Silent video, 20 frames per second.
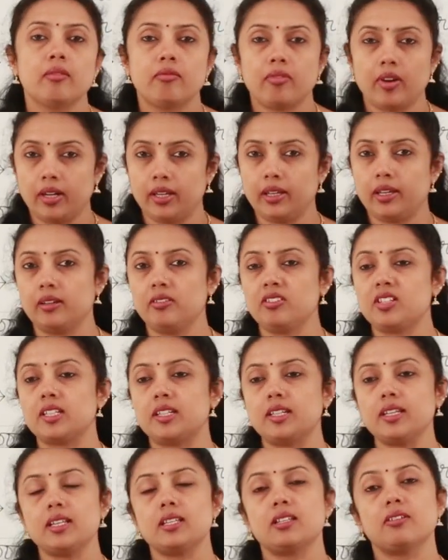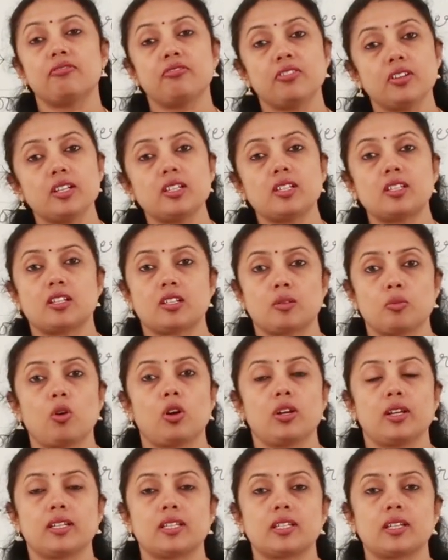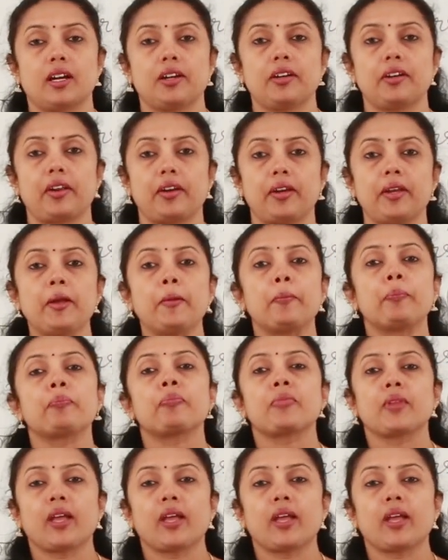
Vatican City is the first smallest country